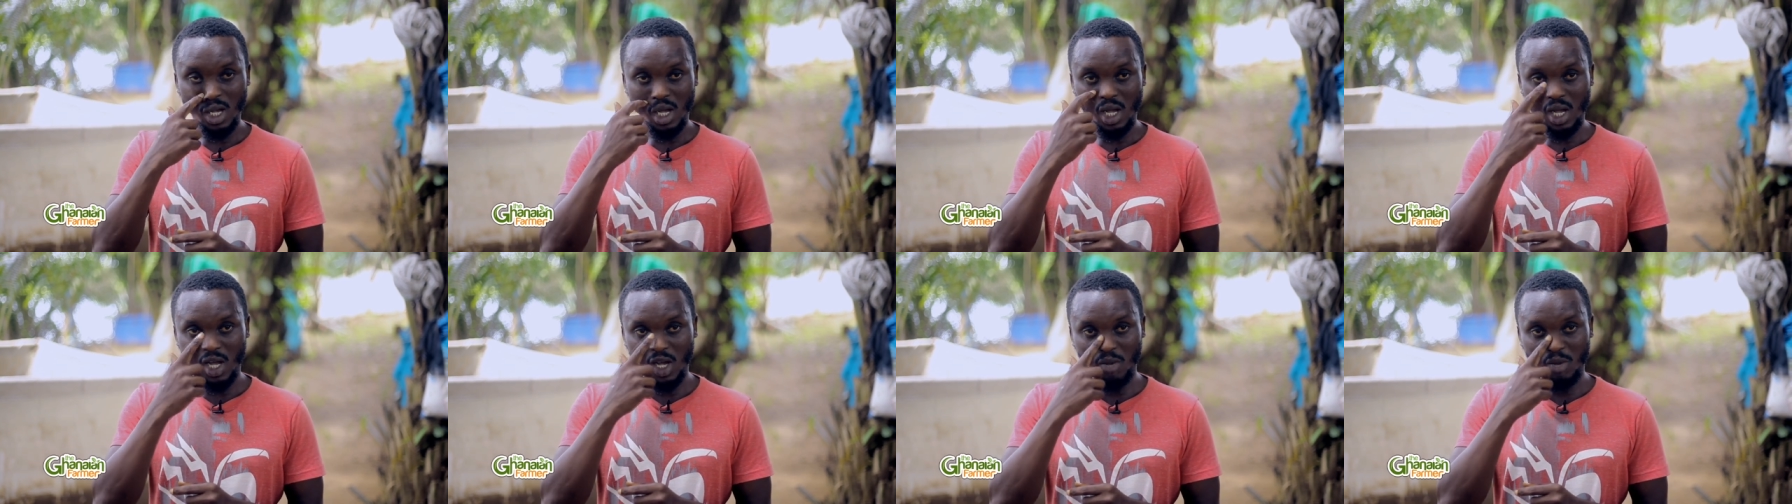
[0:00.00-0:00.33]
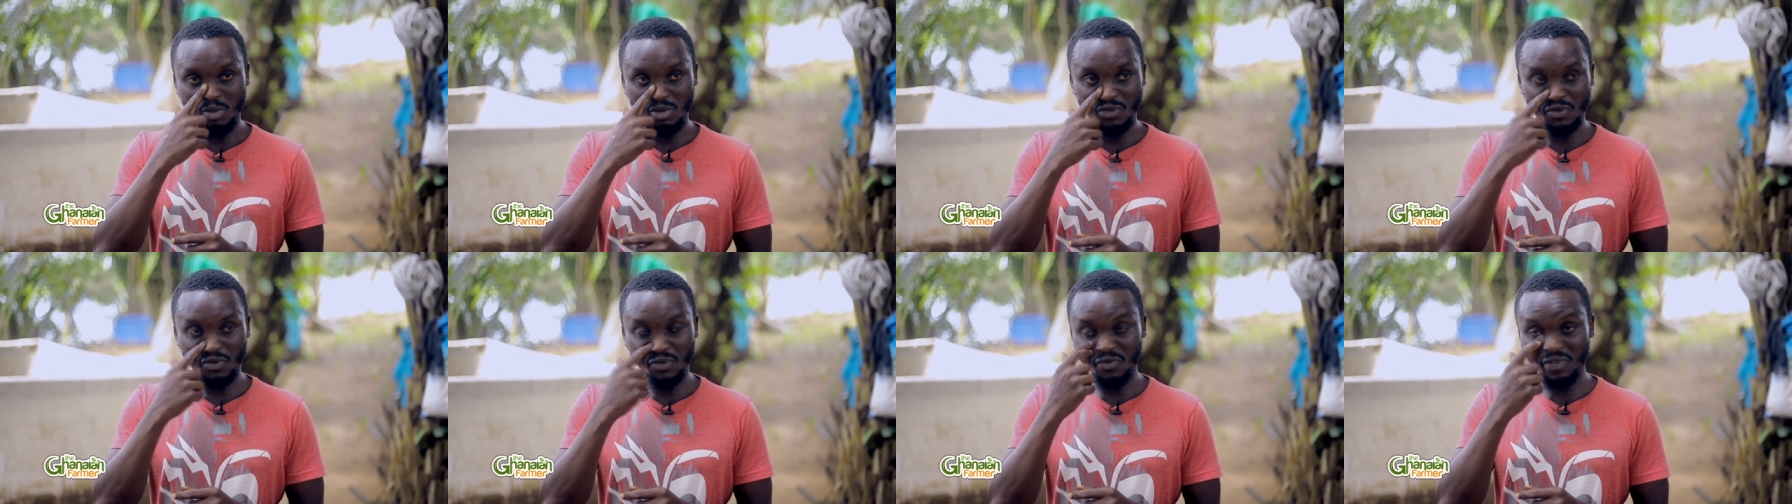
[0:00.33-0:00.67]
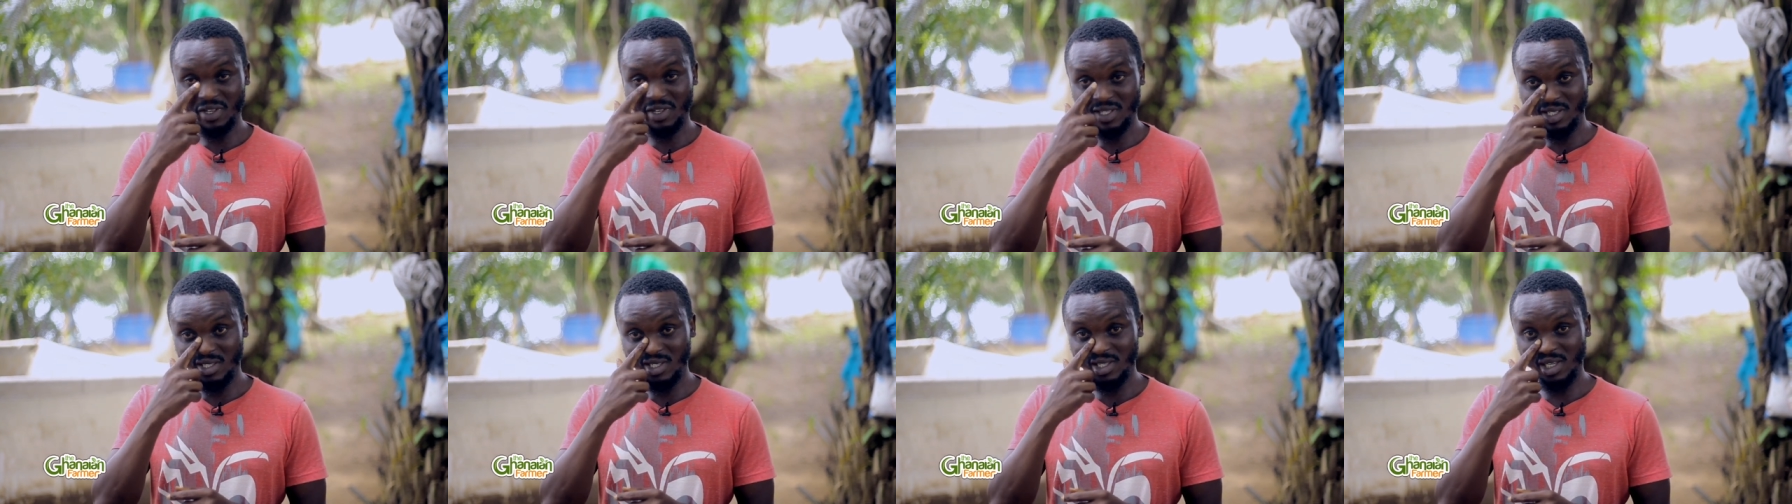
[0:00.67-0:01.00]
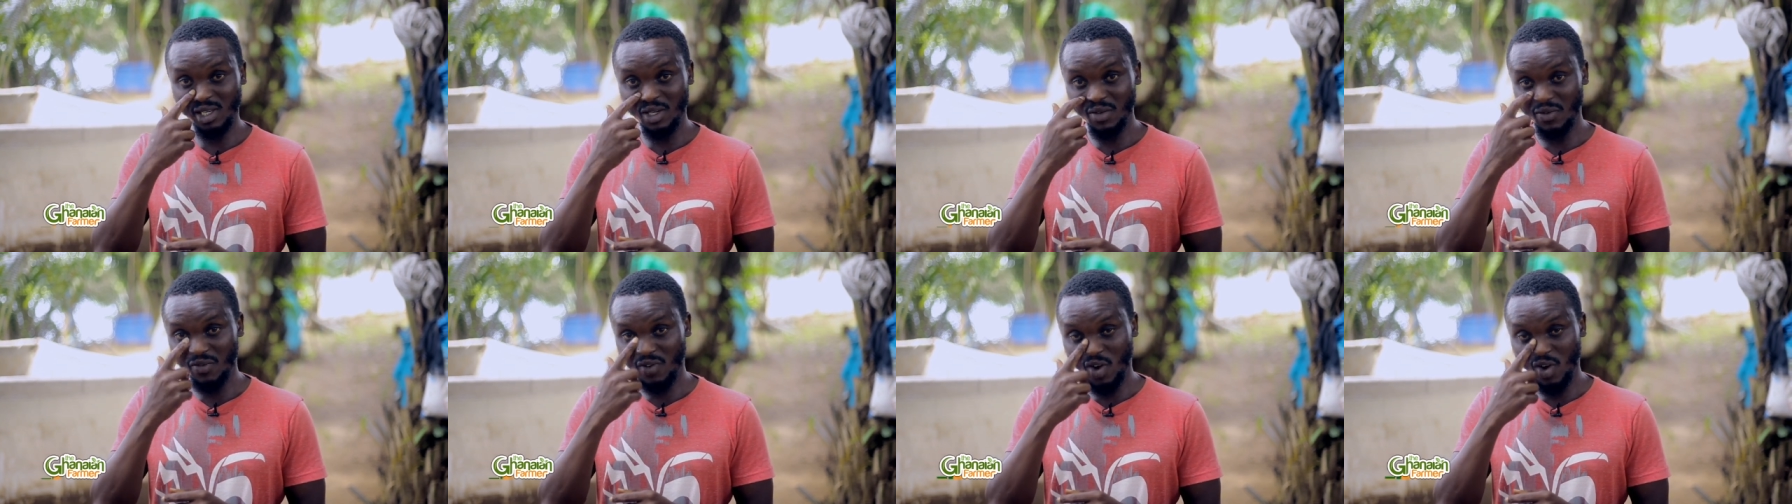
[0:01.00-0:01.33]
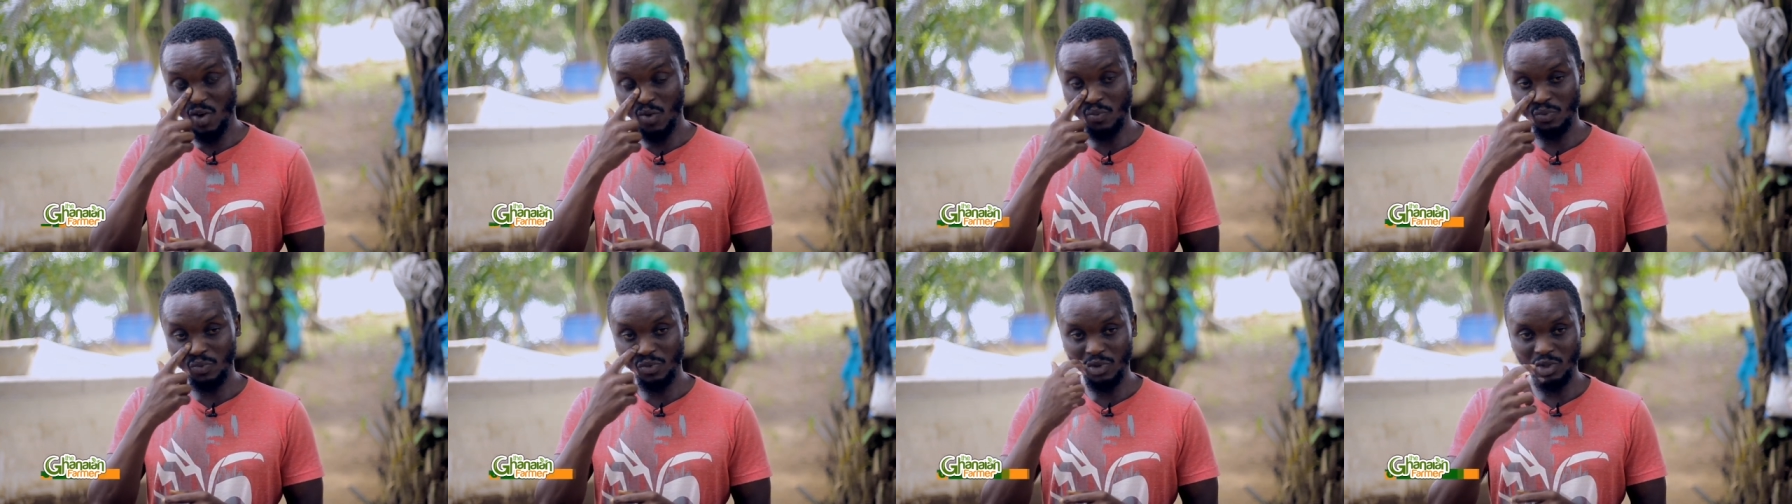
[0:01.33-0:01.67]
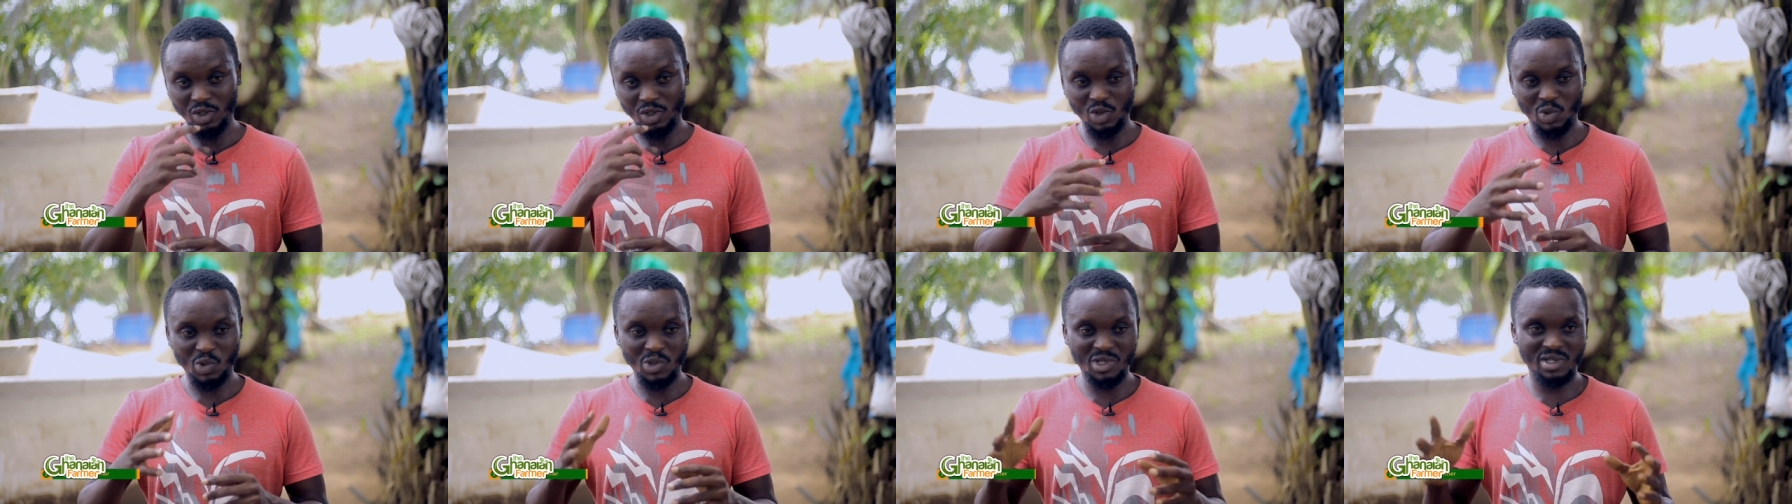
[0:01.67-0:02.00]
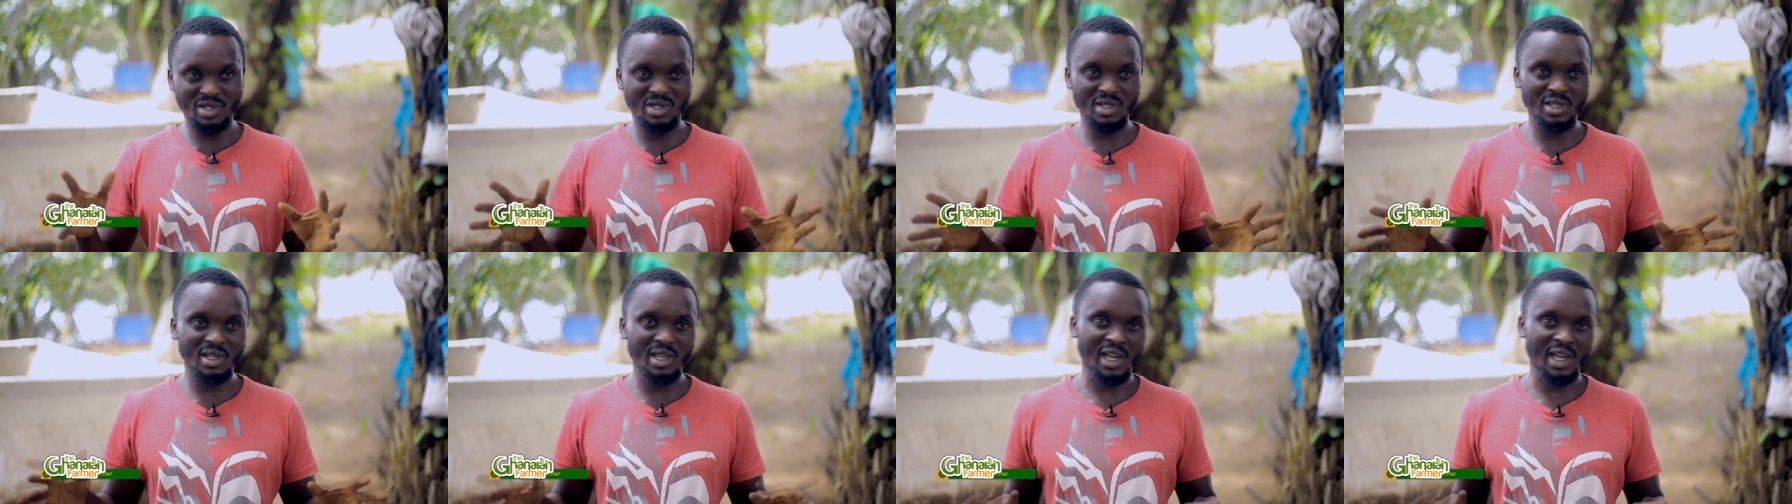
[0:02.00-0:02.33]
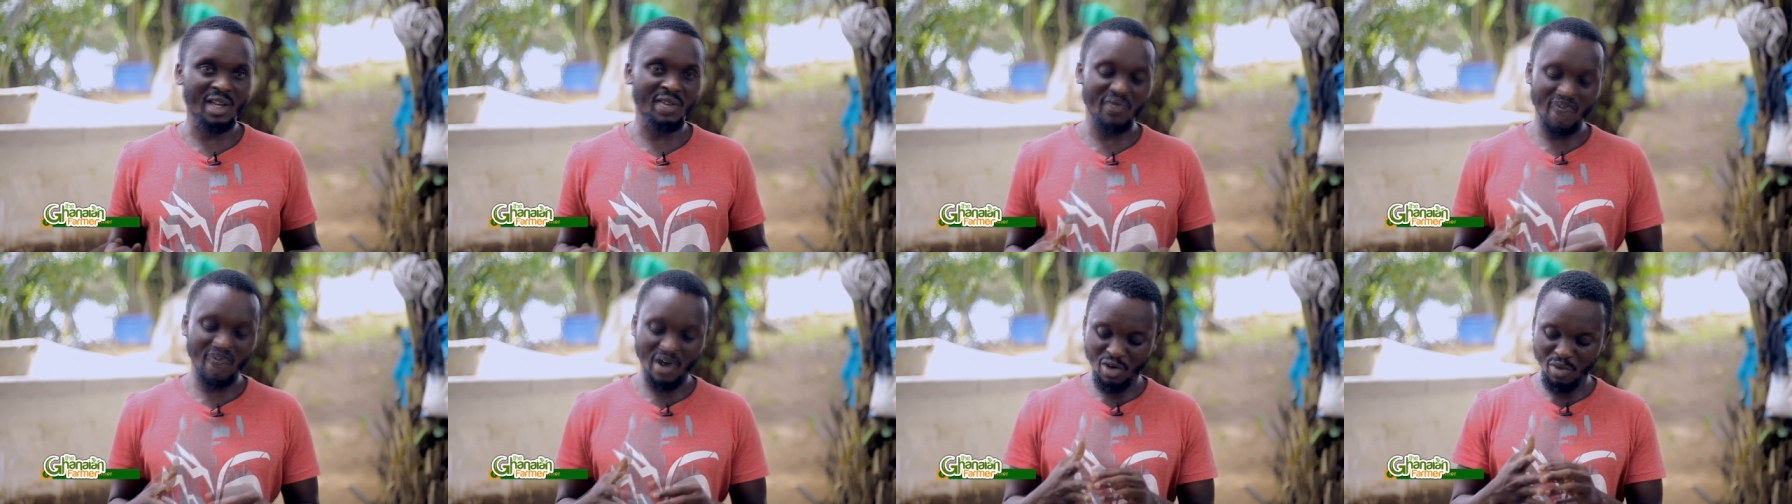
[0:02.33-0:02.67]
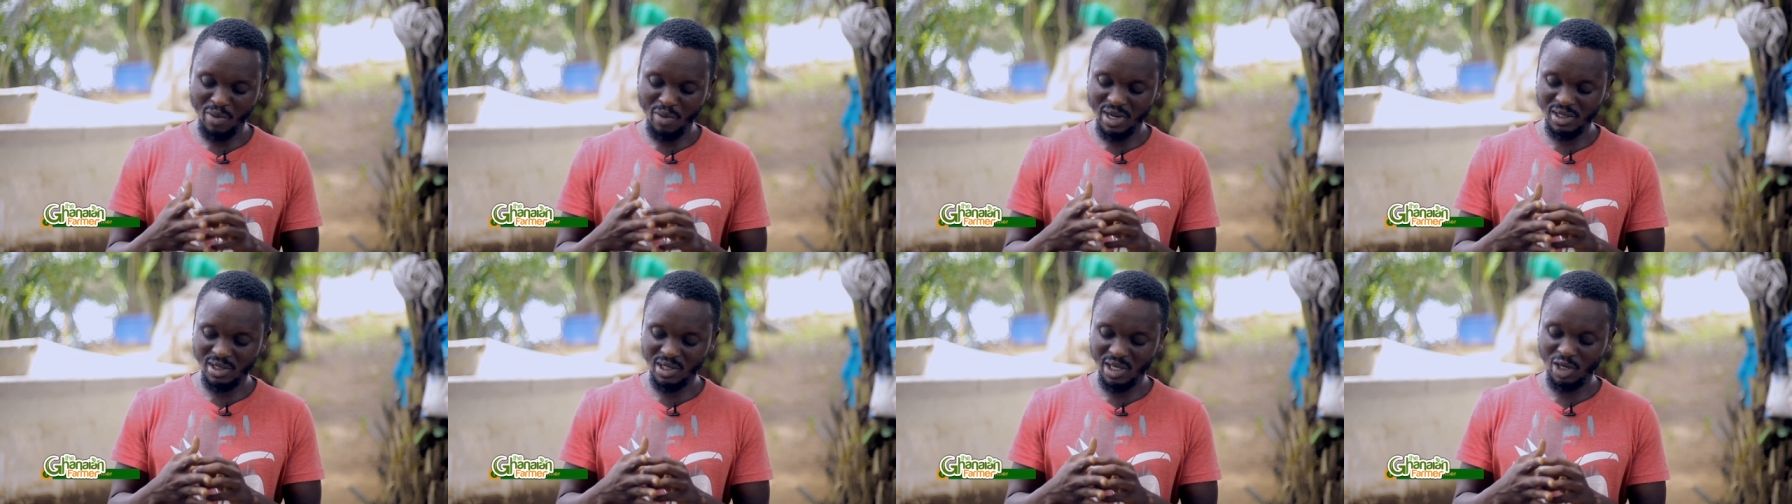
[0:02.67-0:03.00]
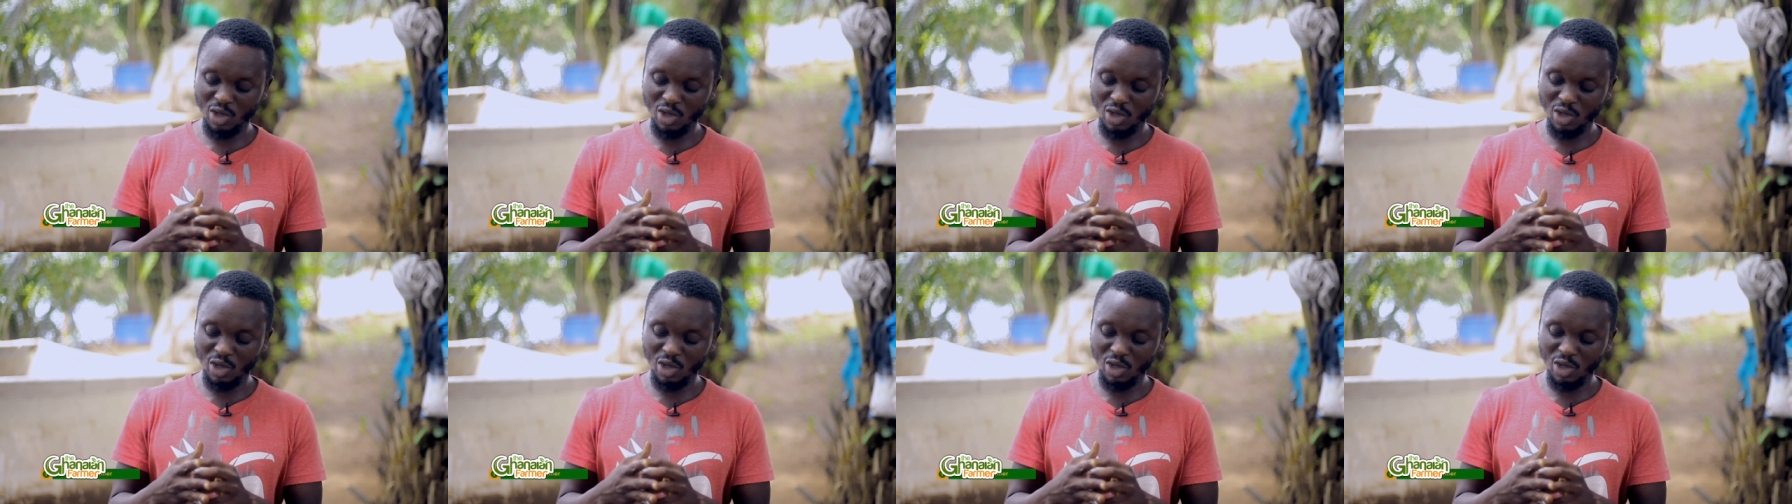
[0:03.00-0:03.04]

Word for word: Um, if you visit Selly Farm, you could see the environment